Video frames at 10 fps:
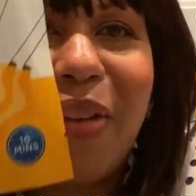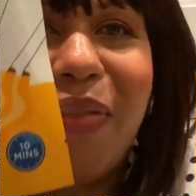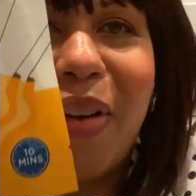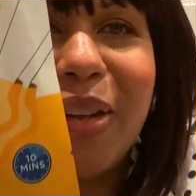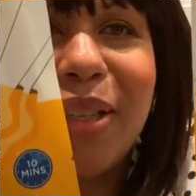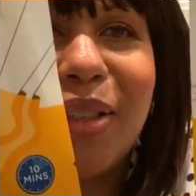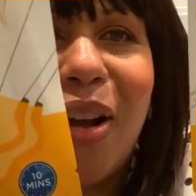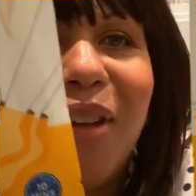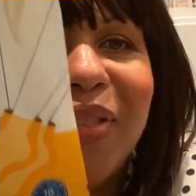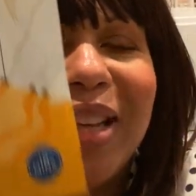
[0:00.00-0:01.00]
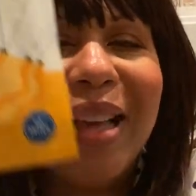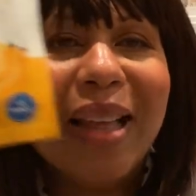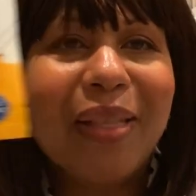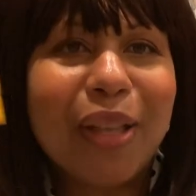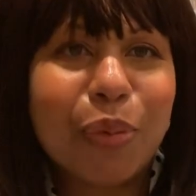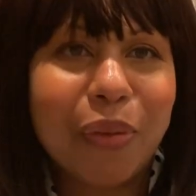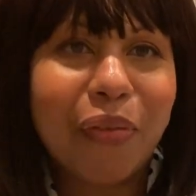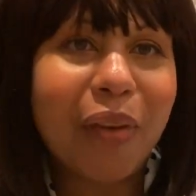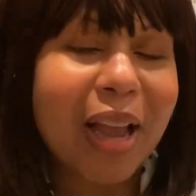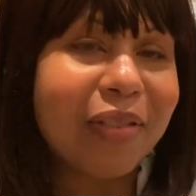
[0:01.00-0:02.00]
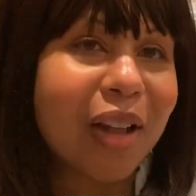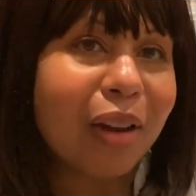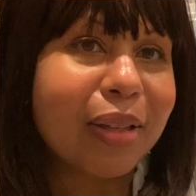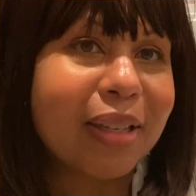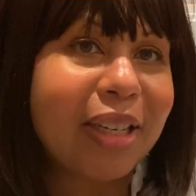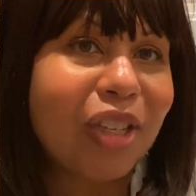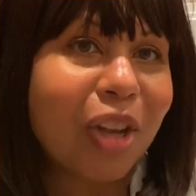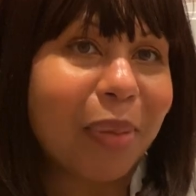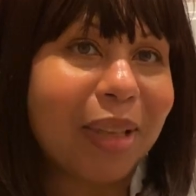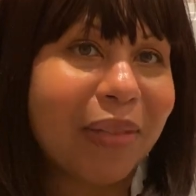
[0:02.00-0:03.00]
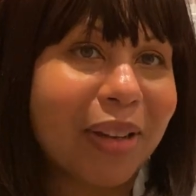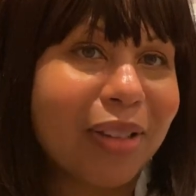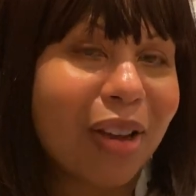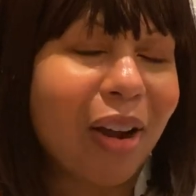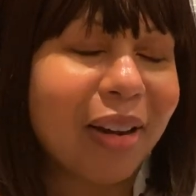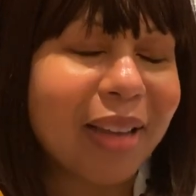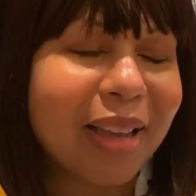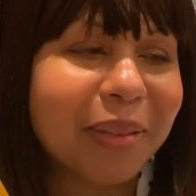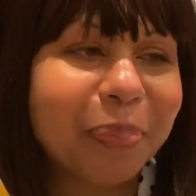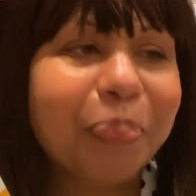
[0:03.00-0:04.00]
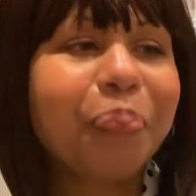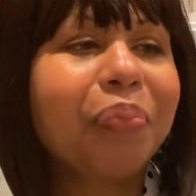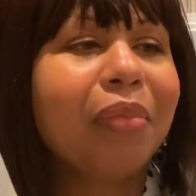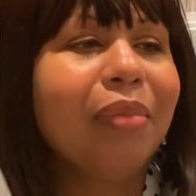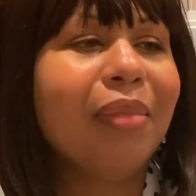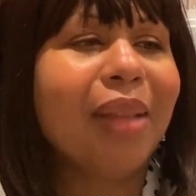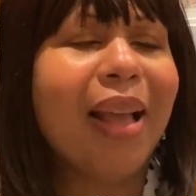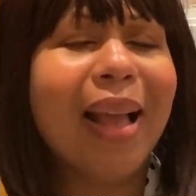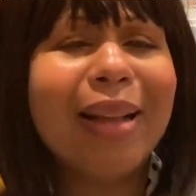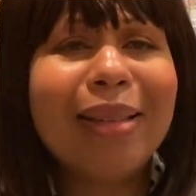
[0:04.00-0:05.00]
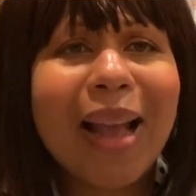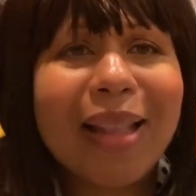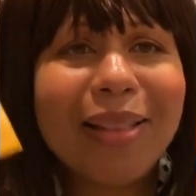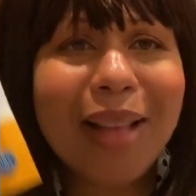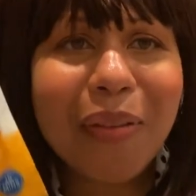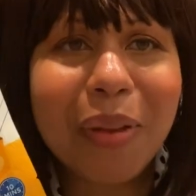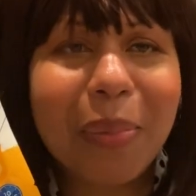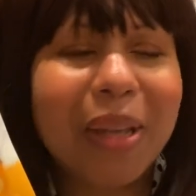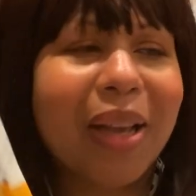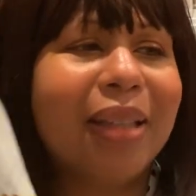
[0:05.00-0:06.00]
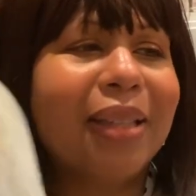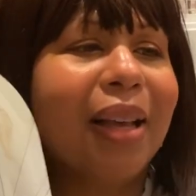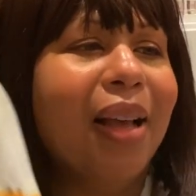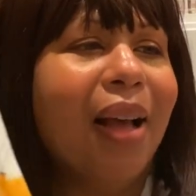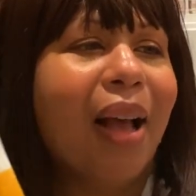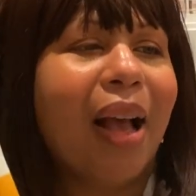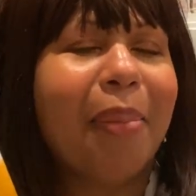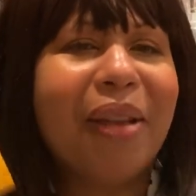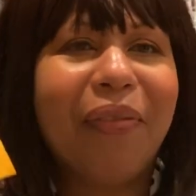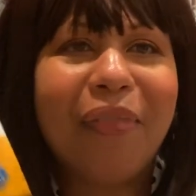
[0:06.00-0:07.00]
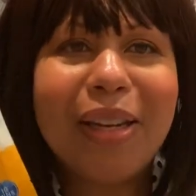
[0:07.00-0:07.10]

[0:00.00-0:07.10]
very soft. These were $5 each, I believe, at Target. And I love it because my feet